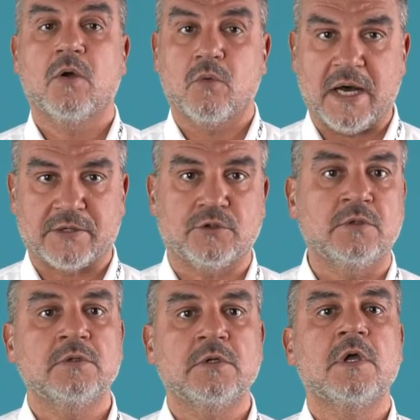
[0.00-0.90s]
Number
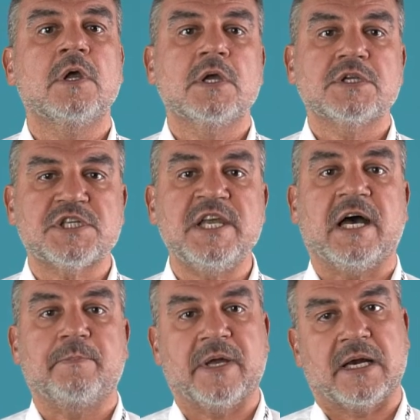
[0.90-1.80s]
4. For
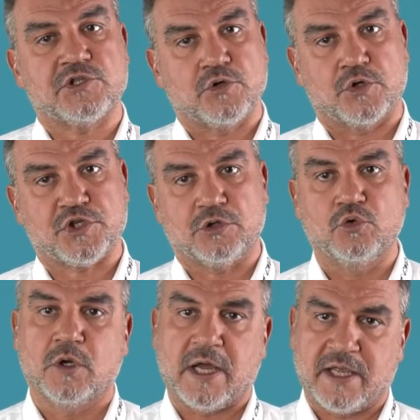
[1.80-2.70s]
both roughing and
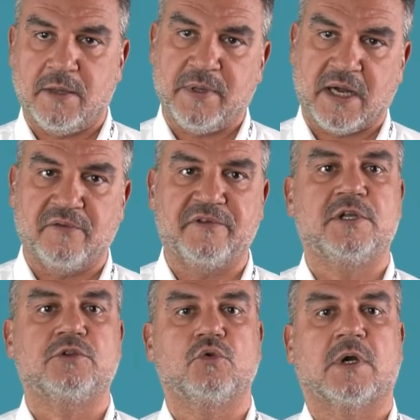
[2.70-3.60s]
side finishing,
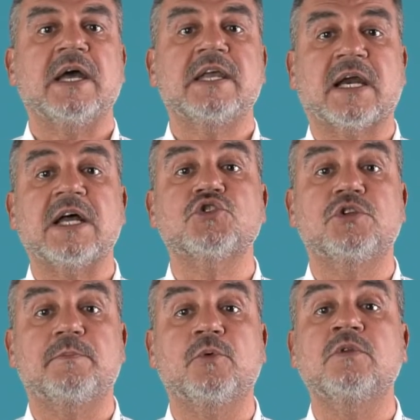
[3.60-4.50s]
the nose
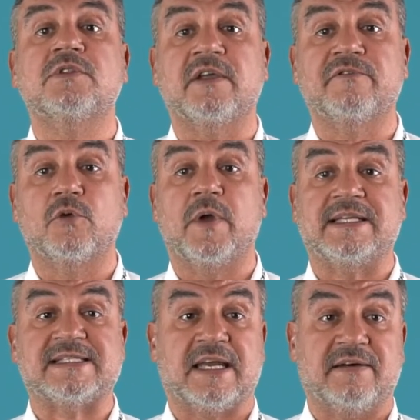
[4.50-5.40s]
radius influences the
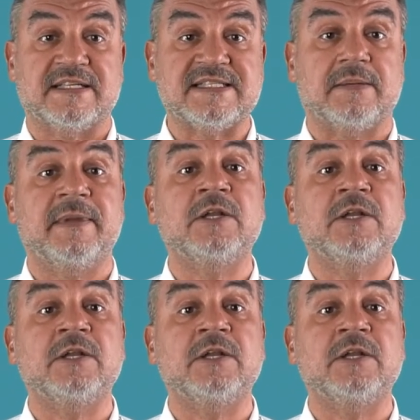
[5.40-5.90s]
feed rate.